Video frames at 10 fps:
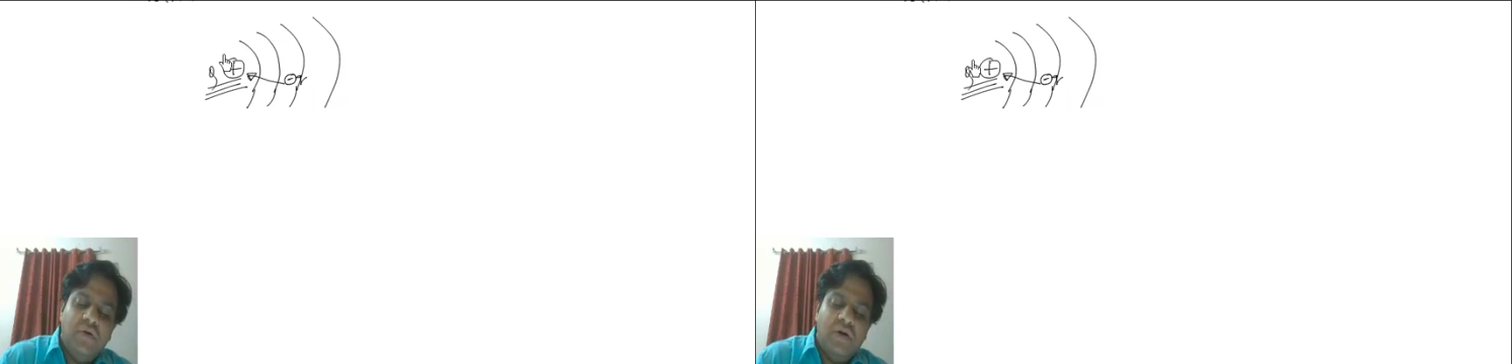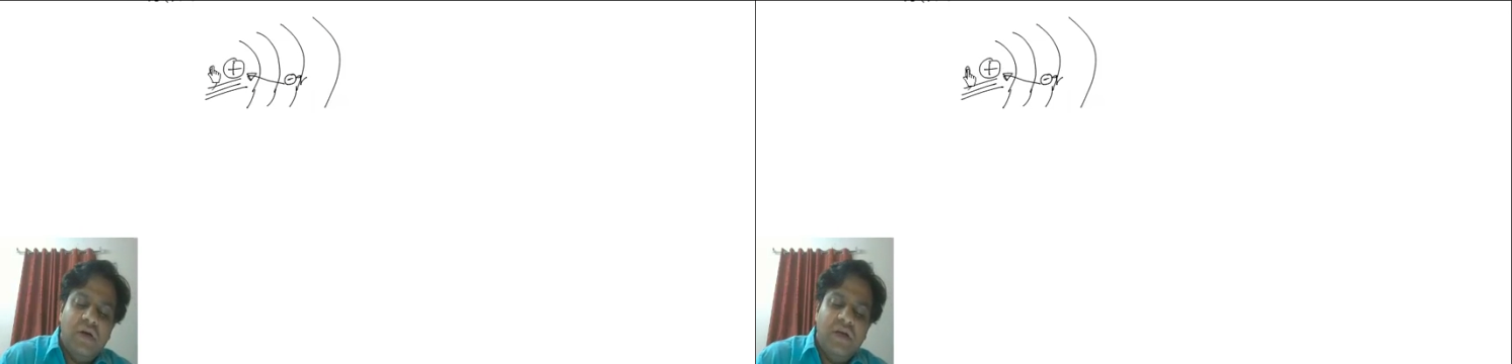
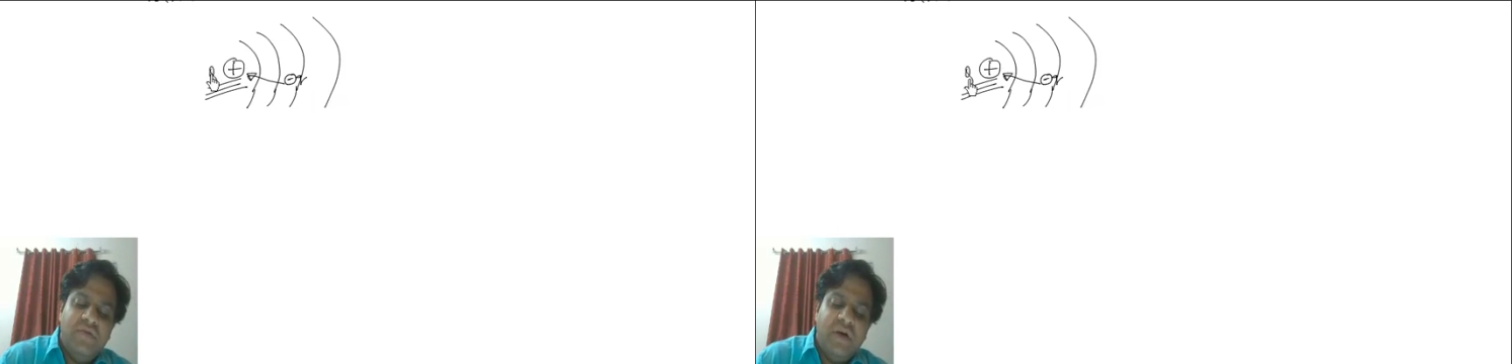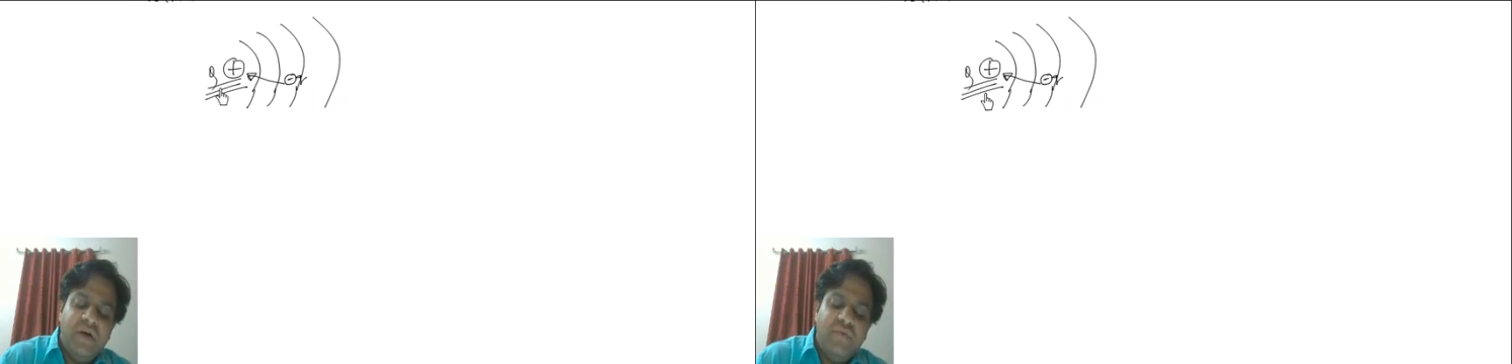or
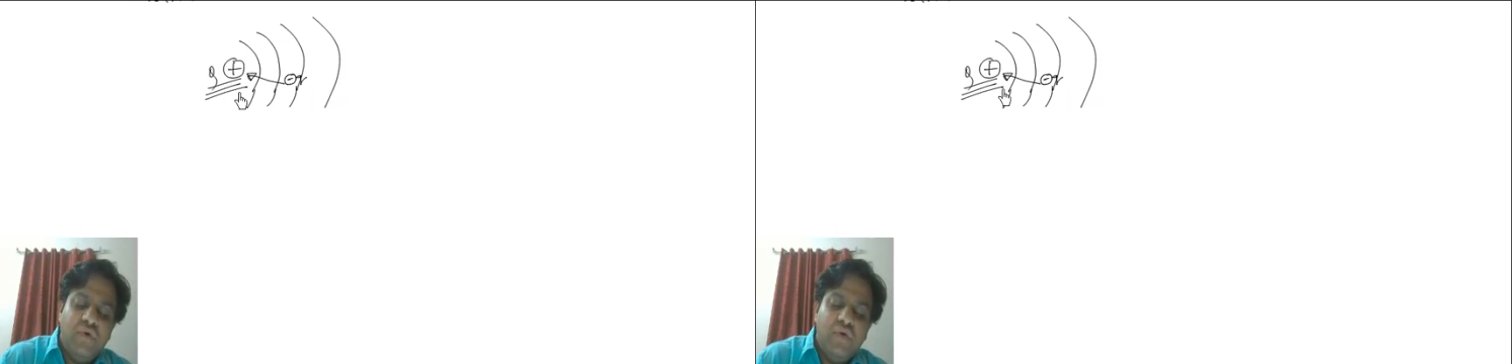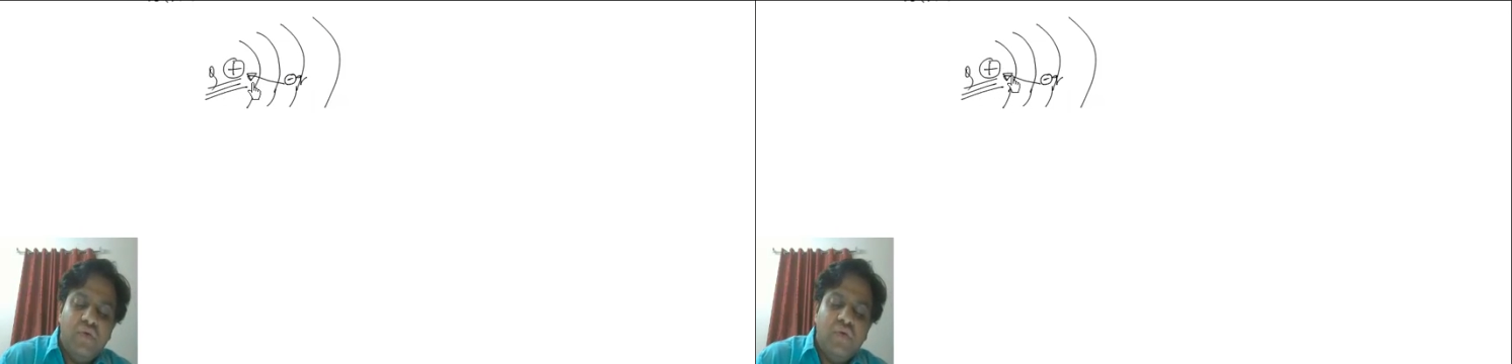if I
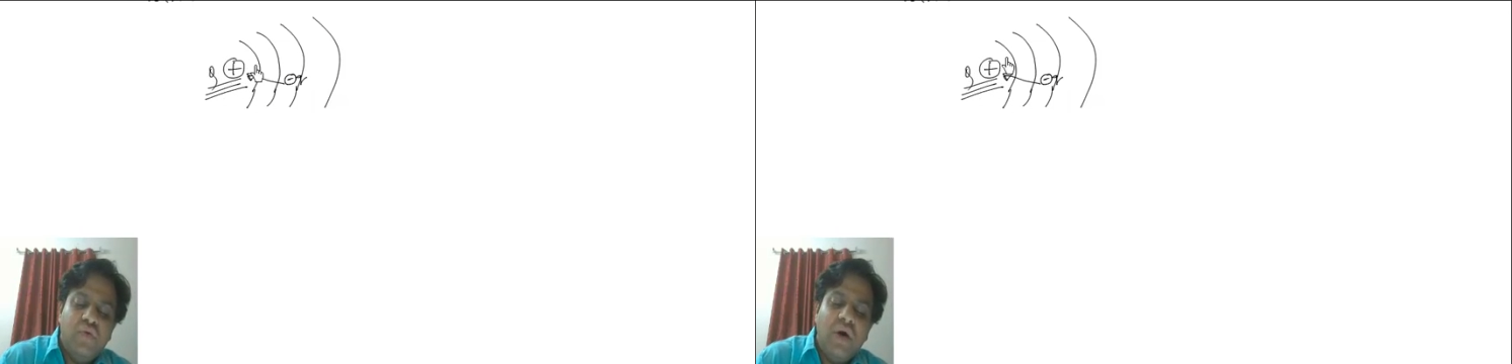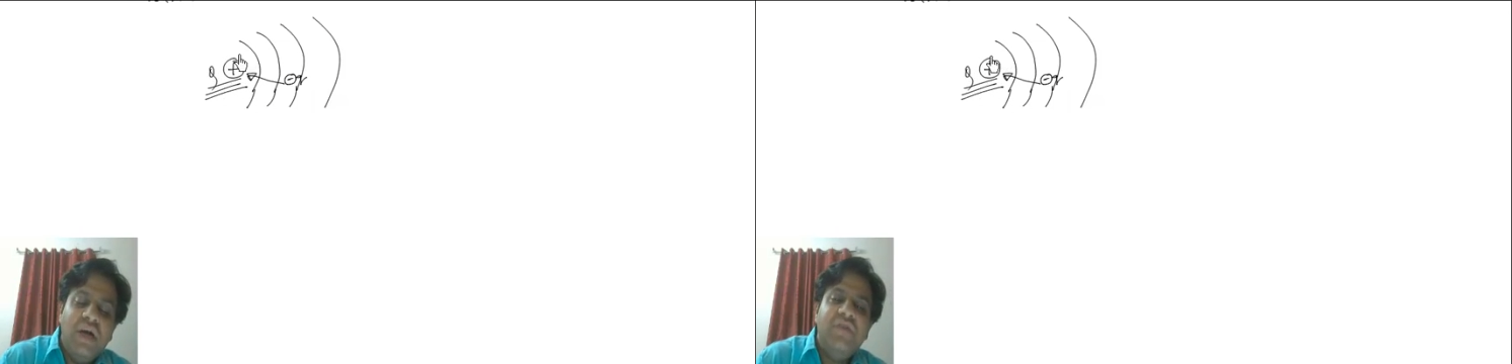want to
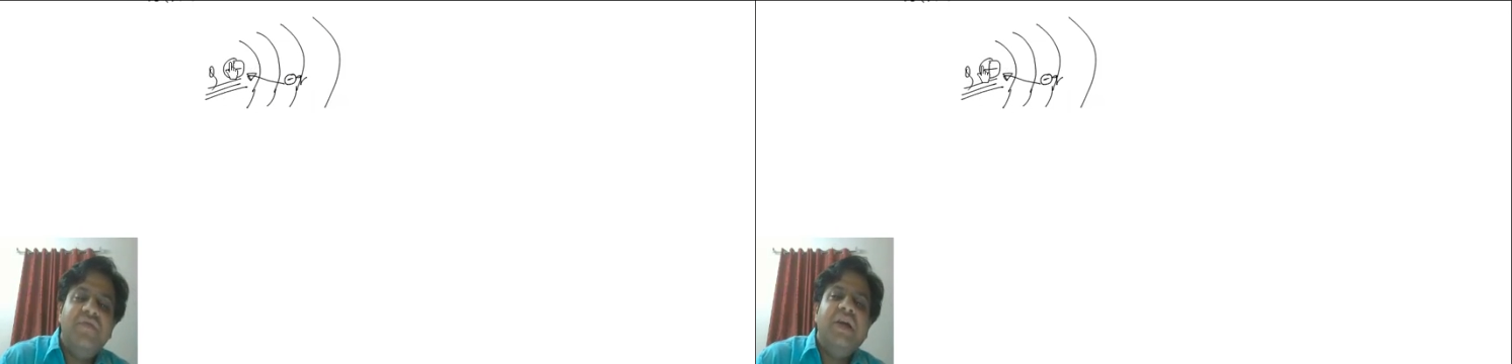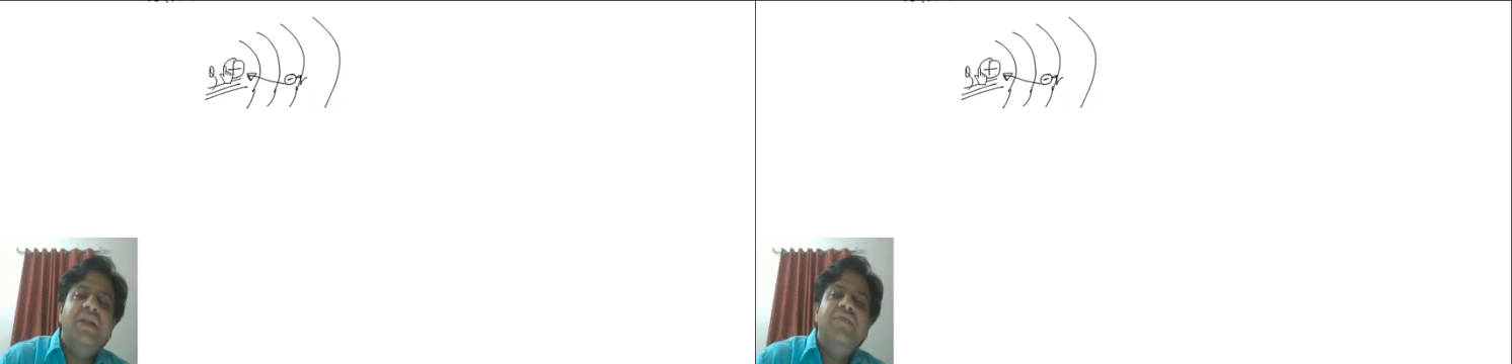
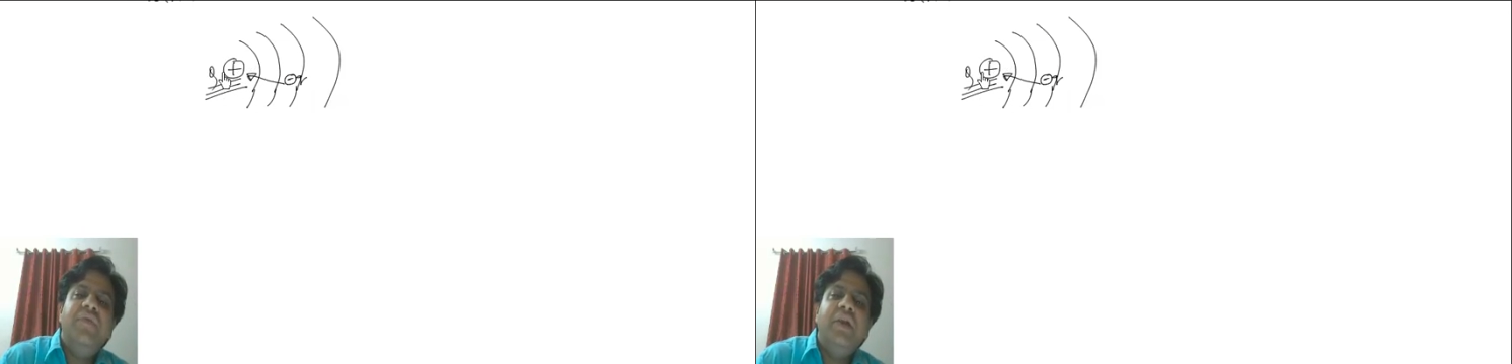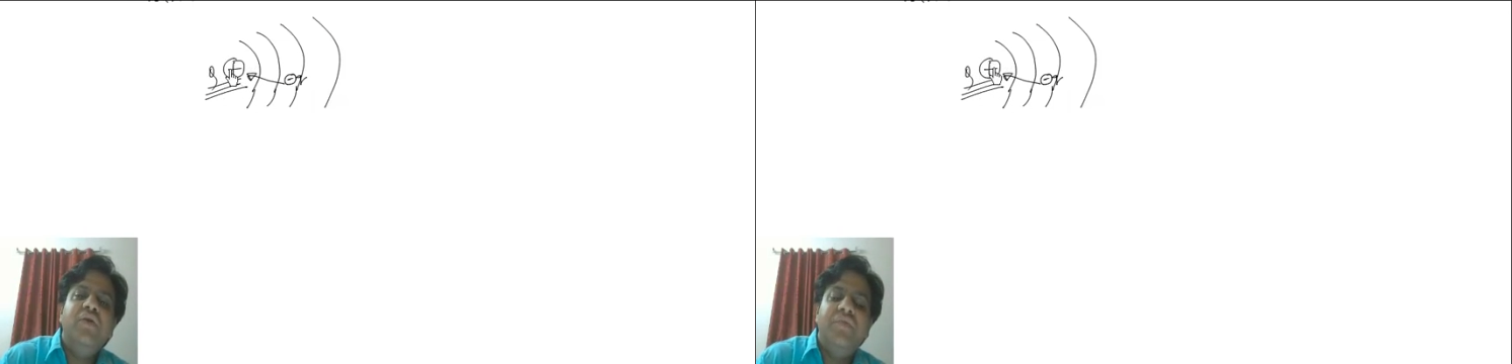quantify the
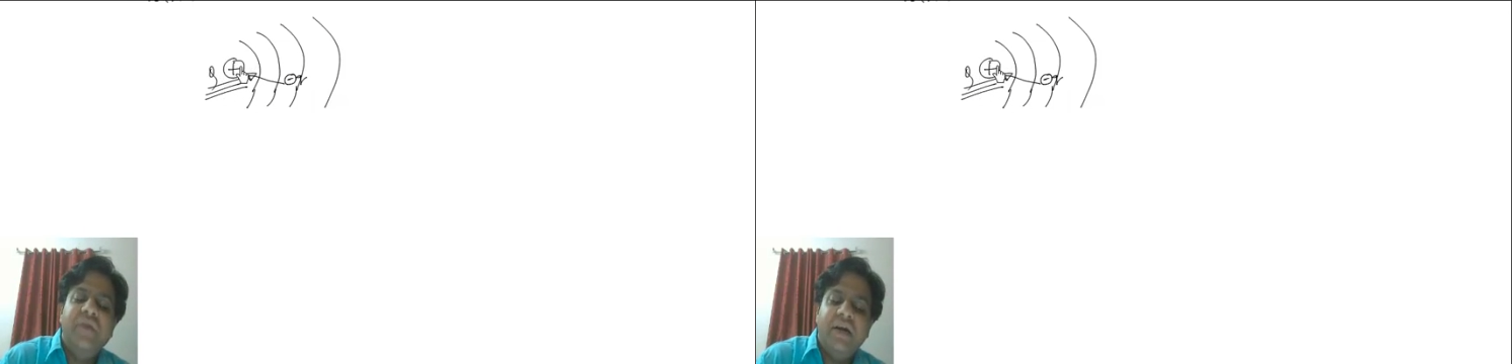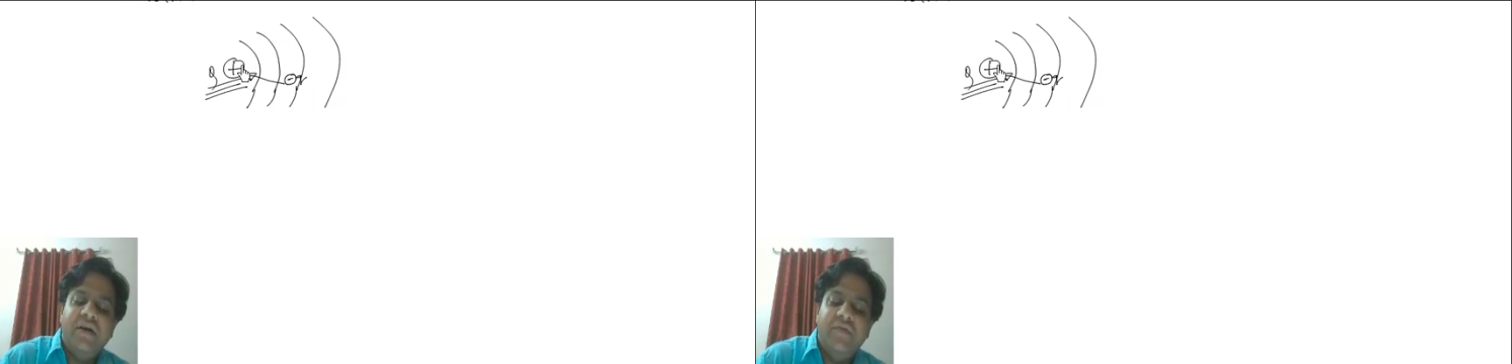value of
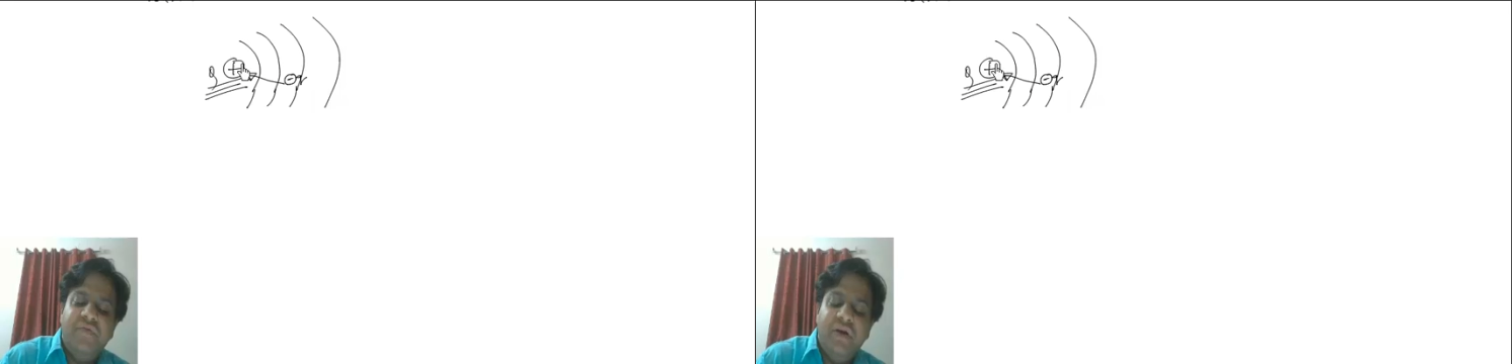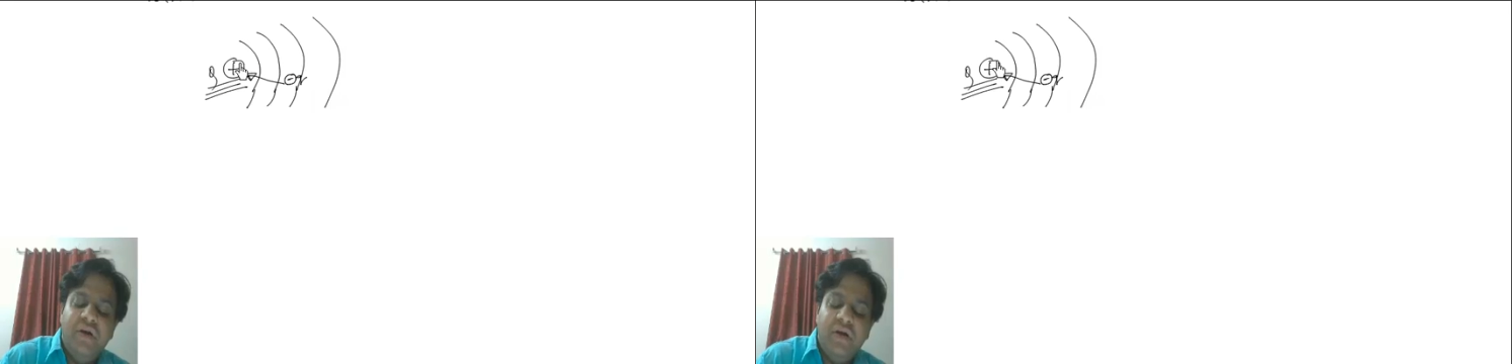electric
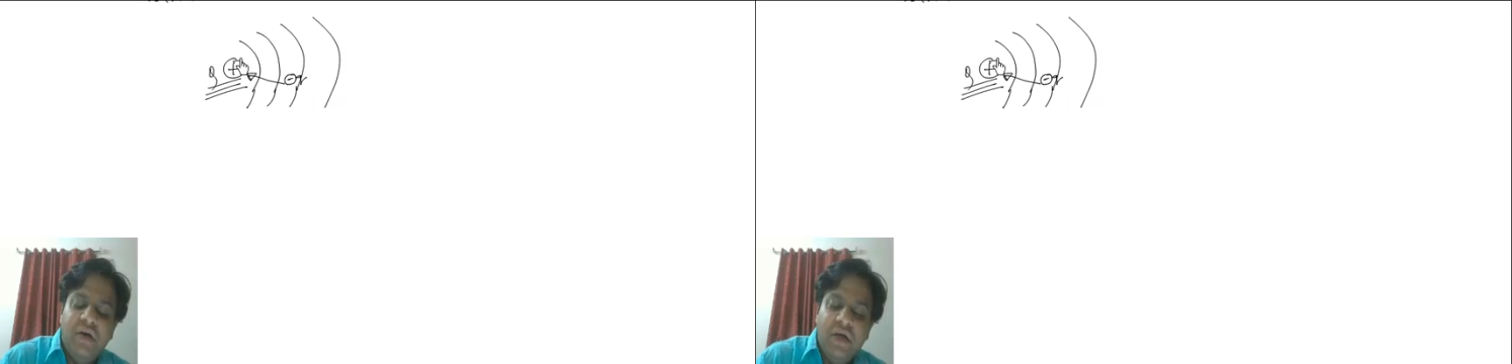field,